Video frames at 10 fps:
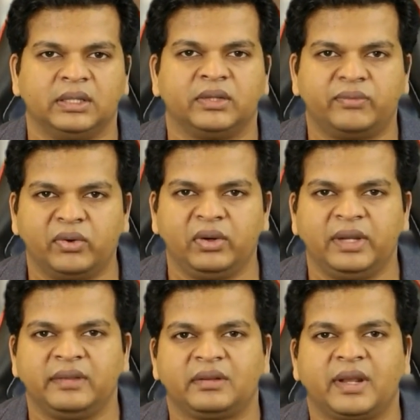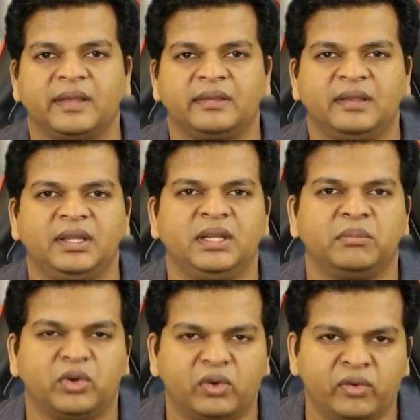The full list can
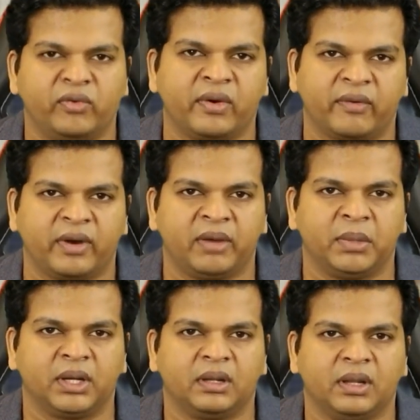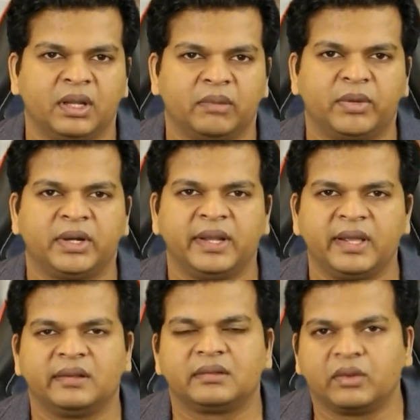seem overwhelming, but
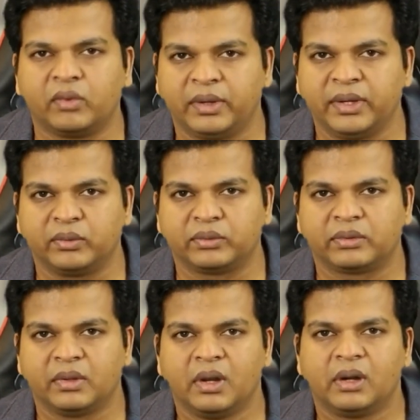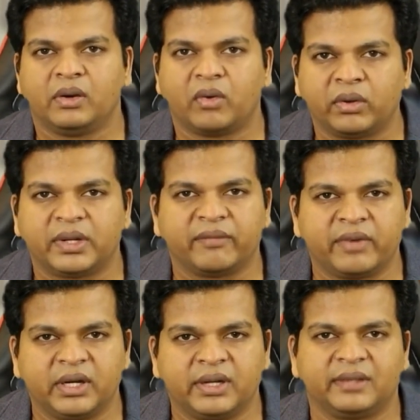here is the good news. Not
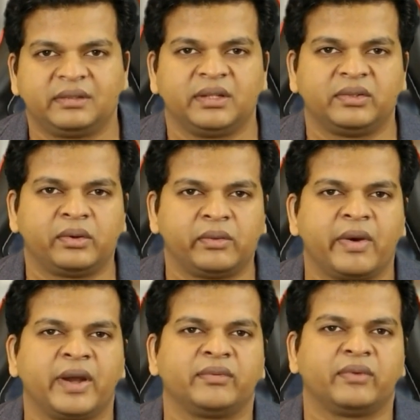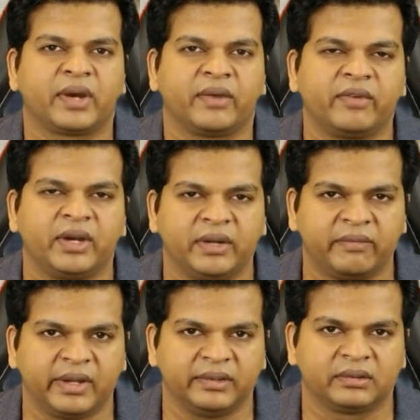every test is required for every
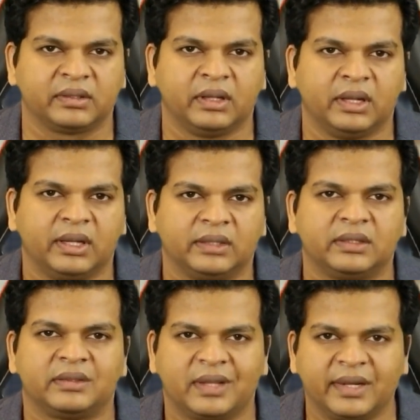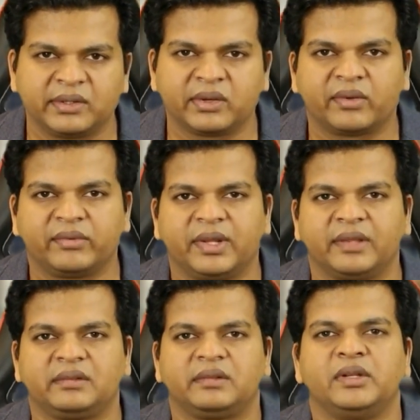device. The selection of
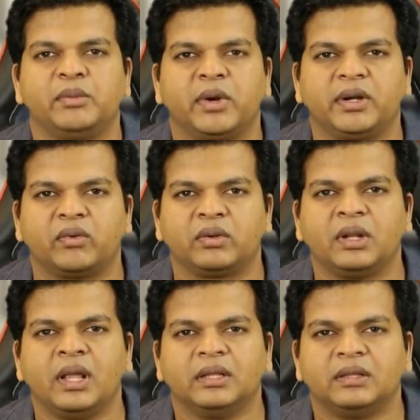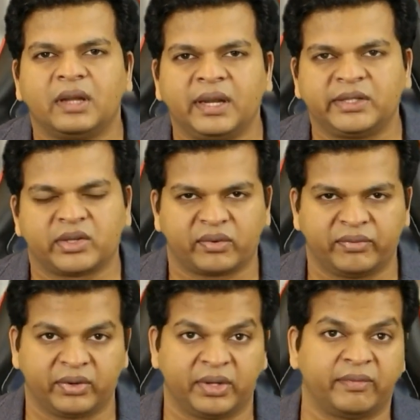tests depend on the nature
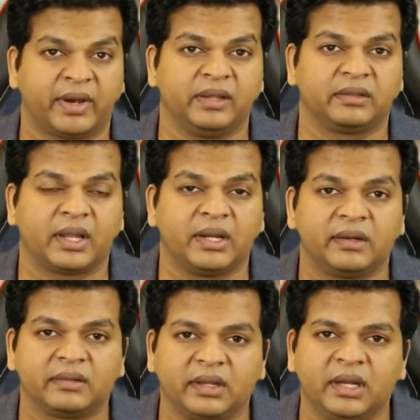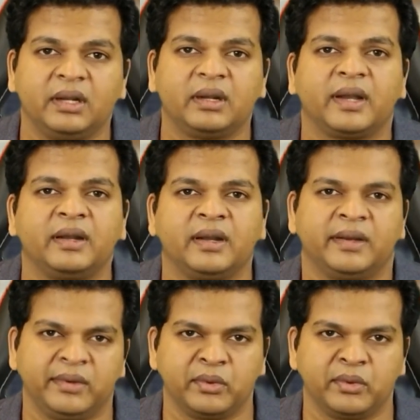of your device and its intended